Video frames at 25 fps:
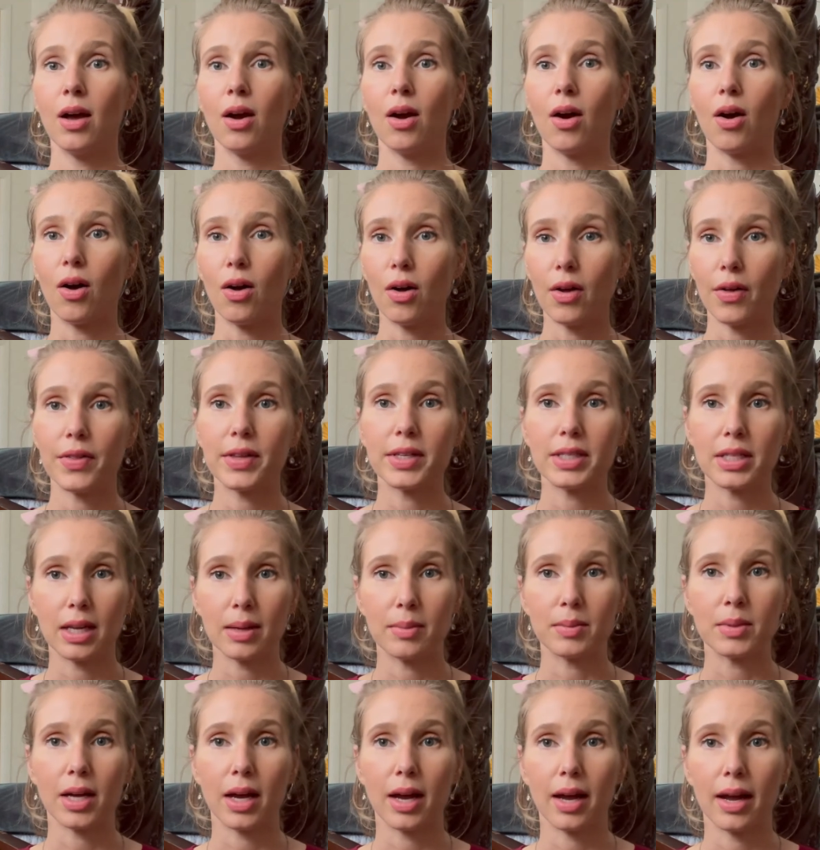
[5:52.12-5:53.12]
all at the
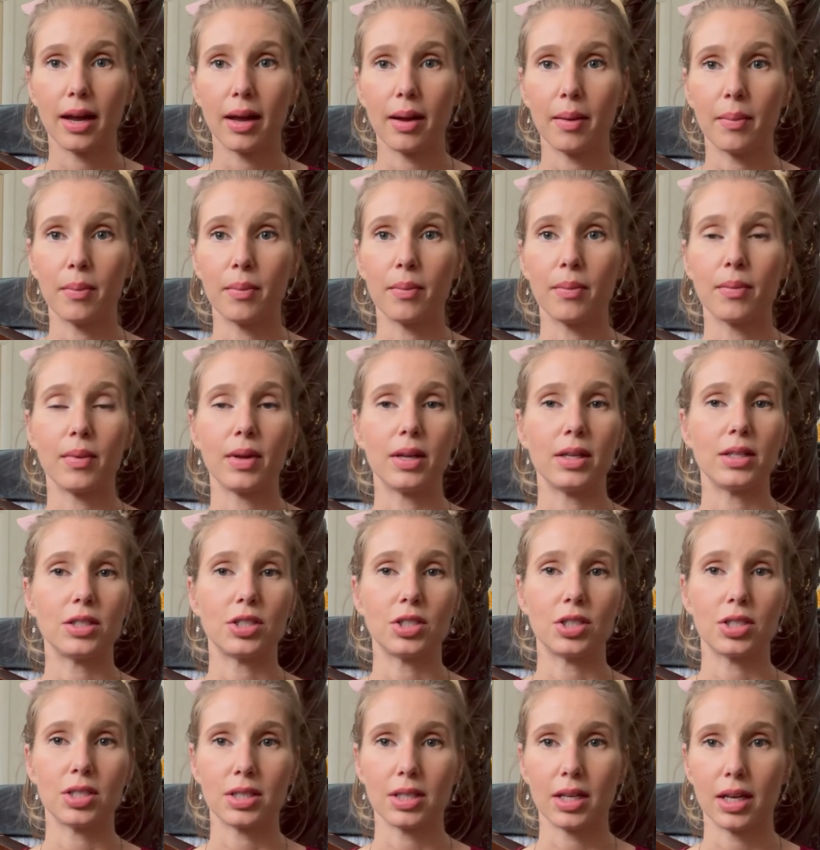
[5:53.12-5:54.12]
same time. It's
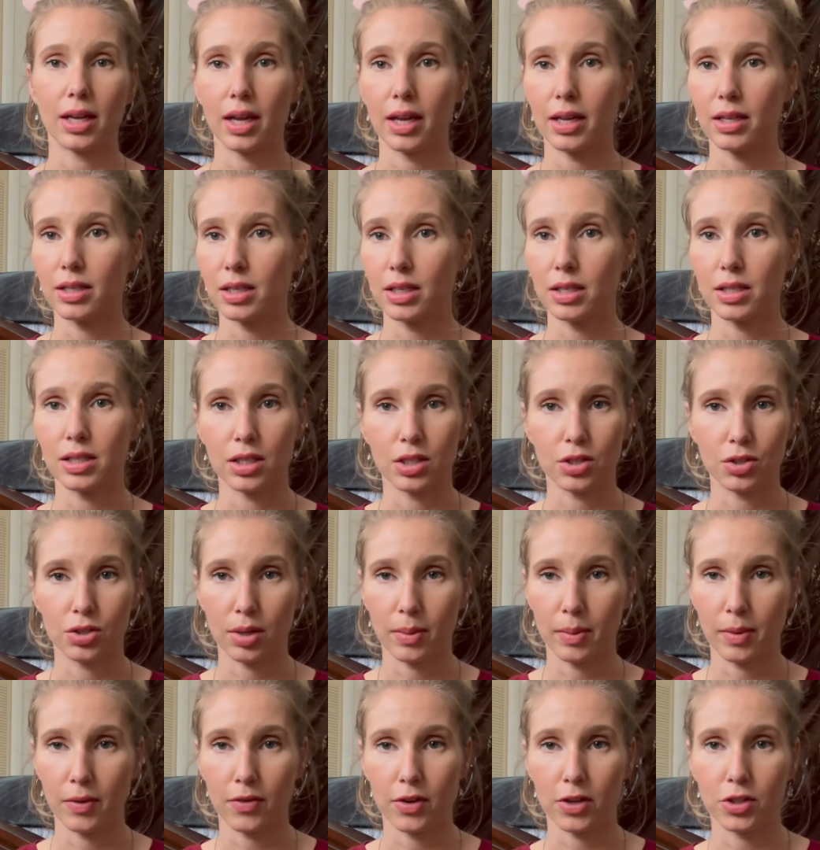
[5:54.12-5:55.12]
just like, it gets
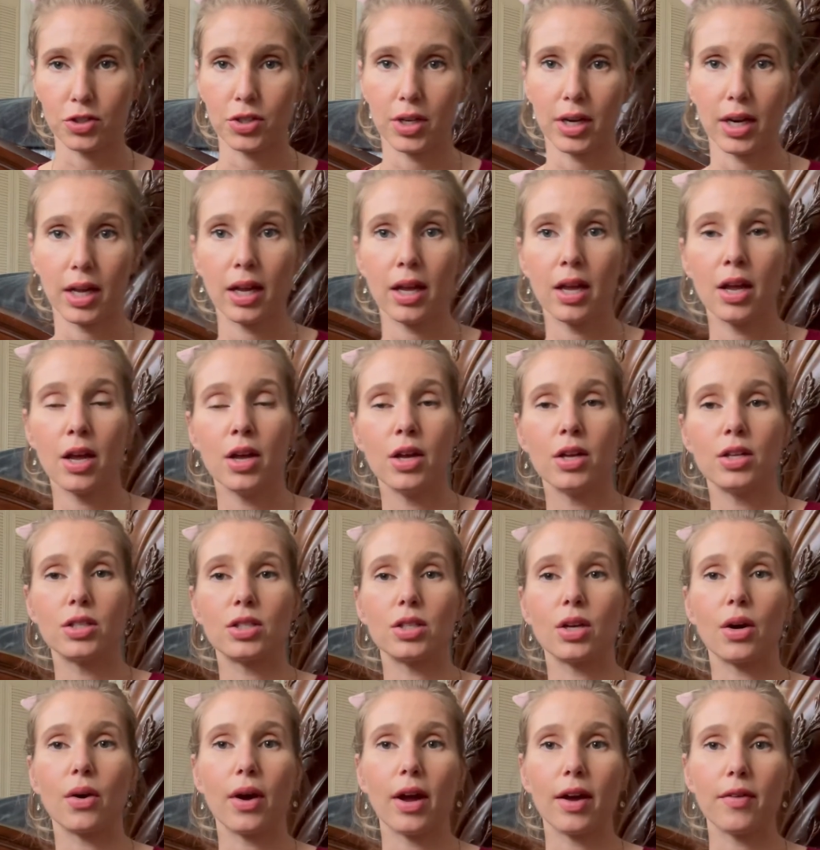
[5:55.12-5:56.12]
extremely frustrating.
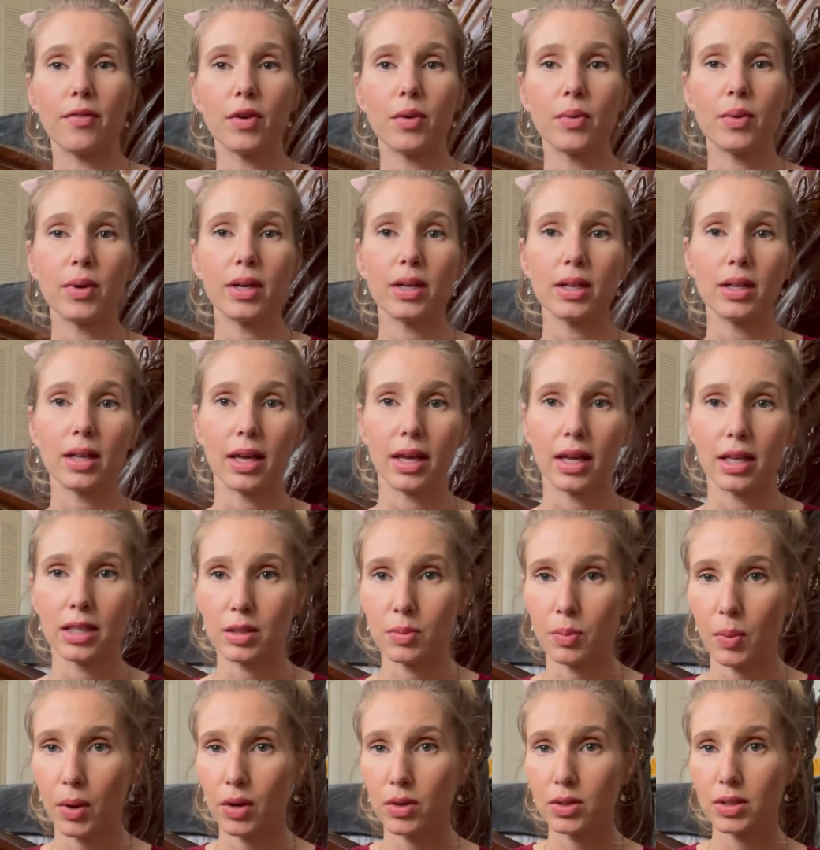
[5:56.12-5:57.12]
So everyone, like, it's
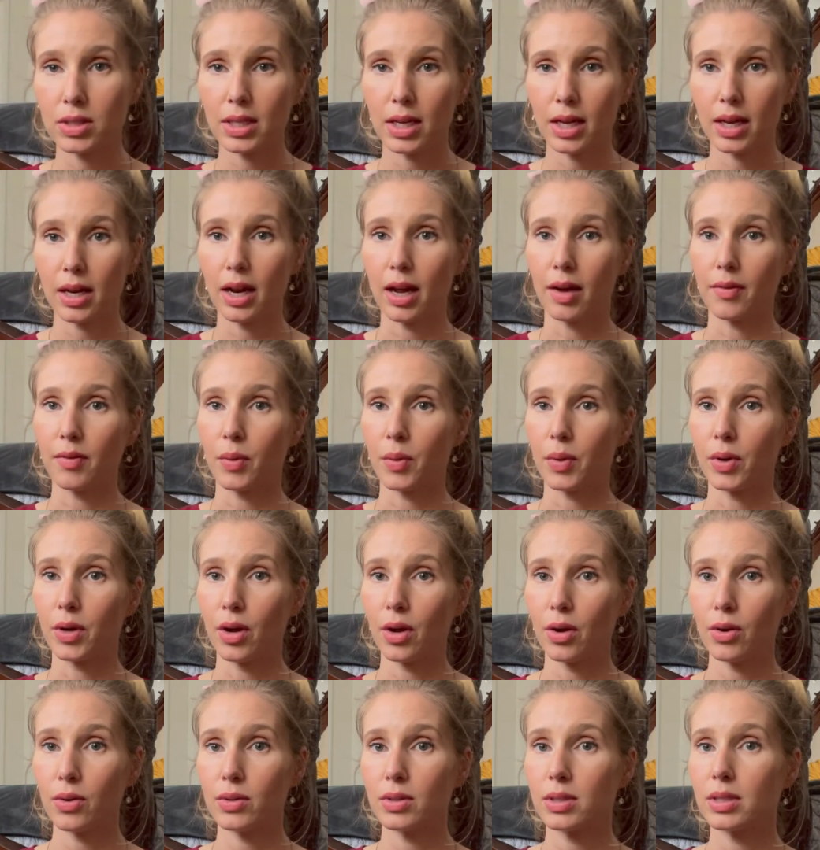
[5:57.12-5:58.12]
posted, everyone
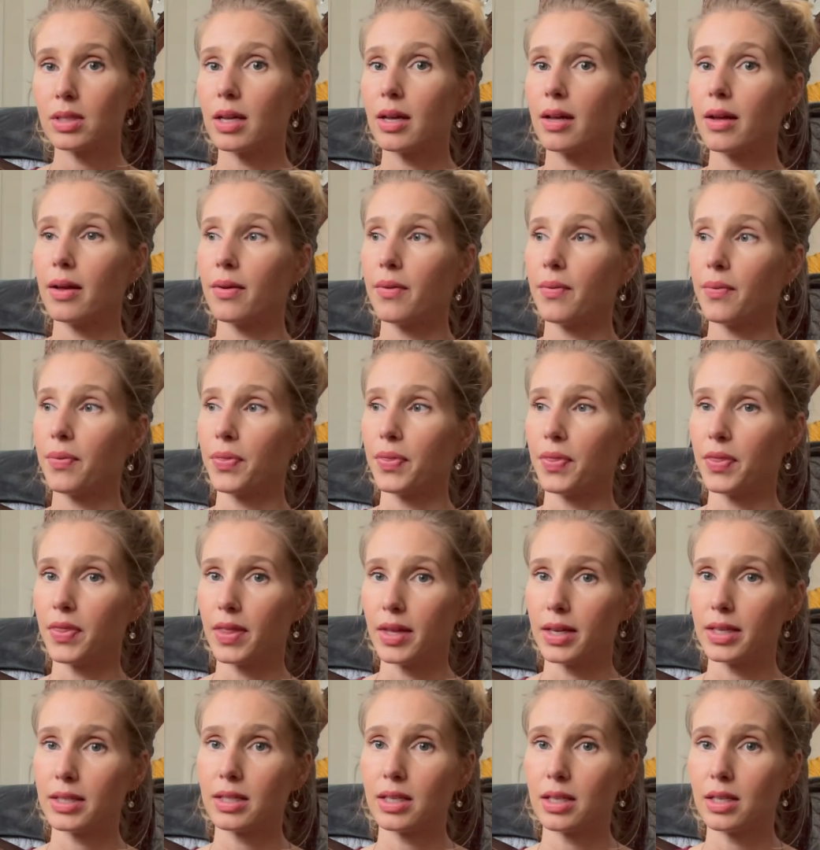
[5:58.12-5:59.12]
knows
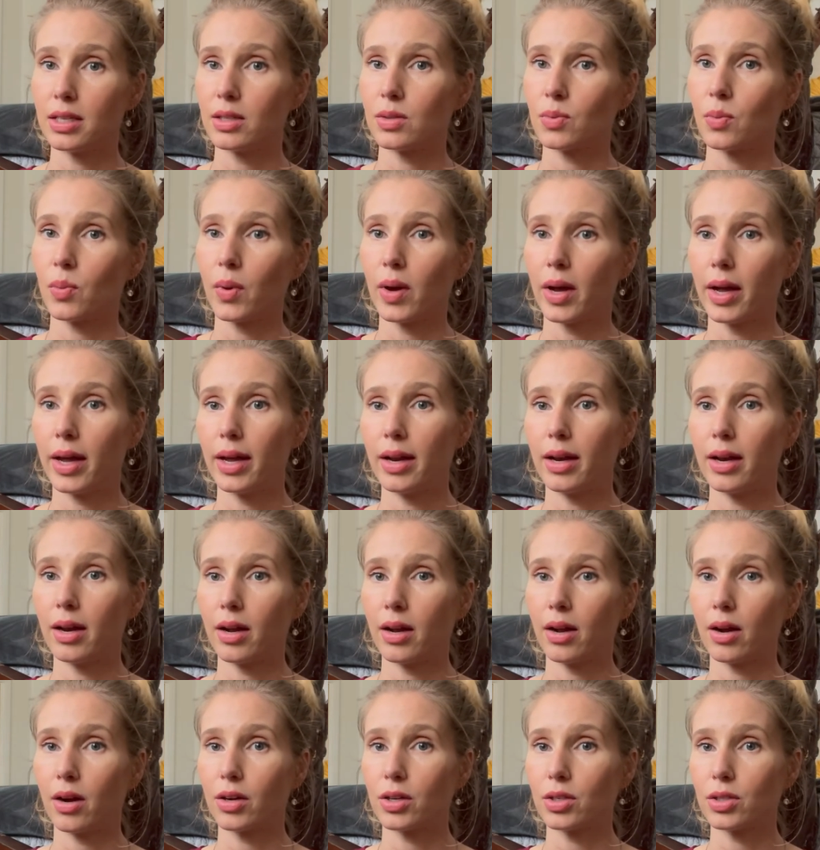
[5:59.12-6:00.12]
this is what
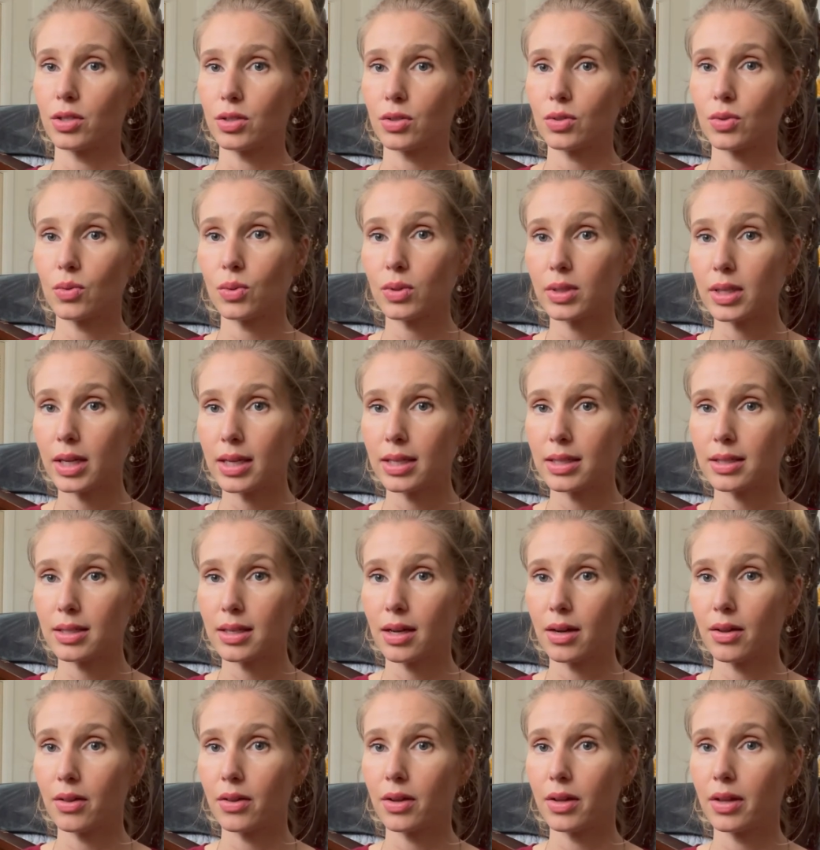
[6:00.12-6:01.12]
our school day is
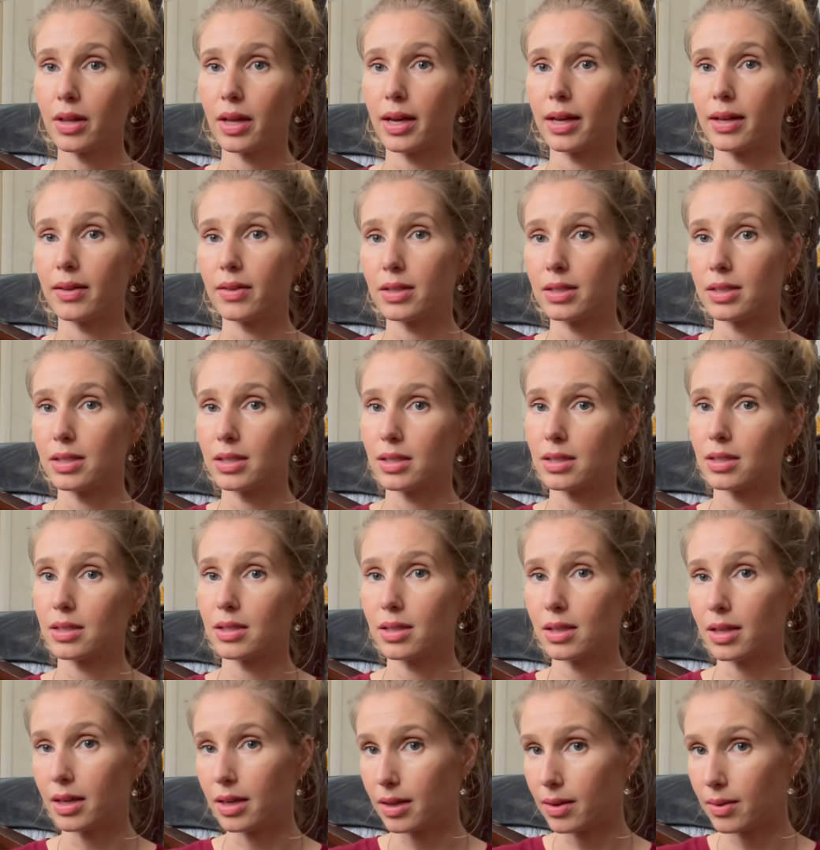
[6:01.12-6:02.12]
going to look like. This is
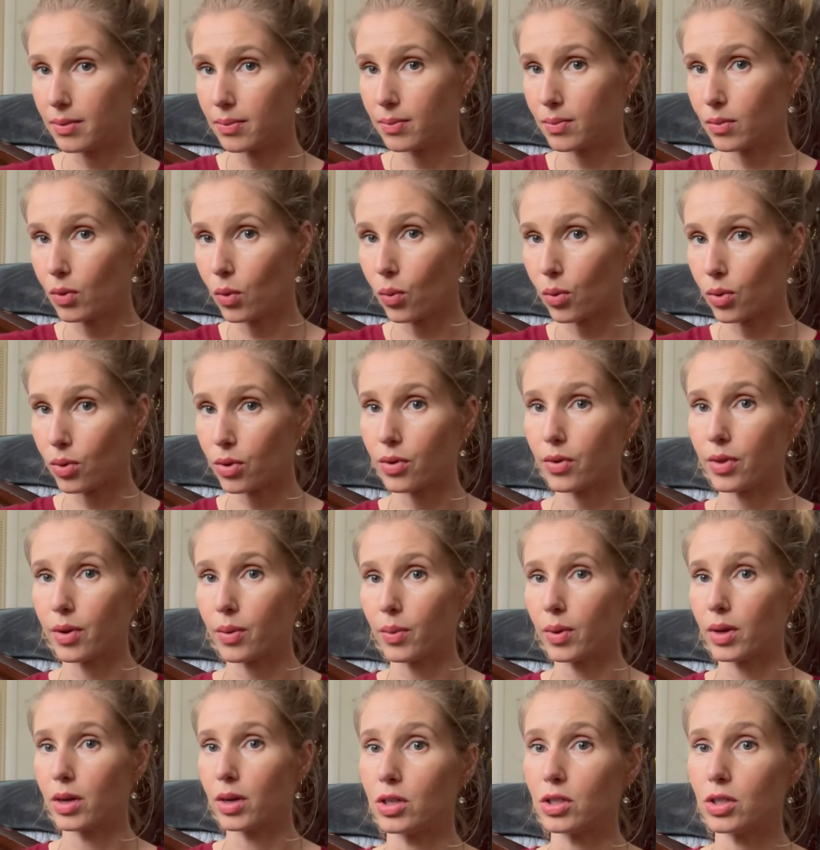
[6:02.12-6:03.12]
the order that
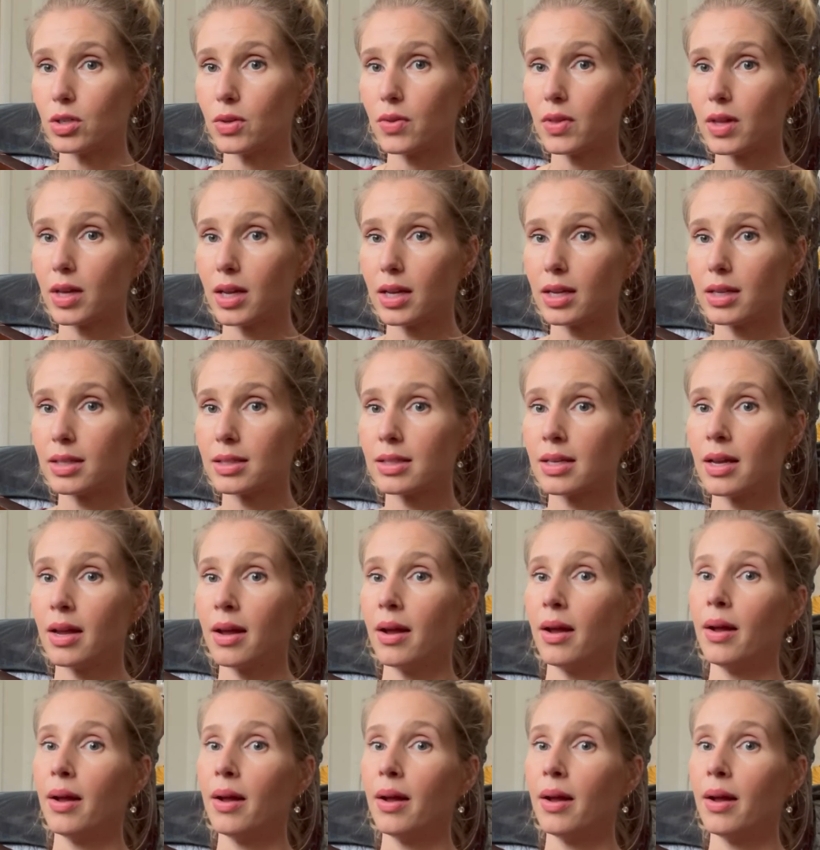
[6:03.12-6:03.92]
we're do things.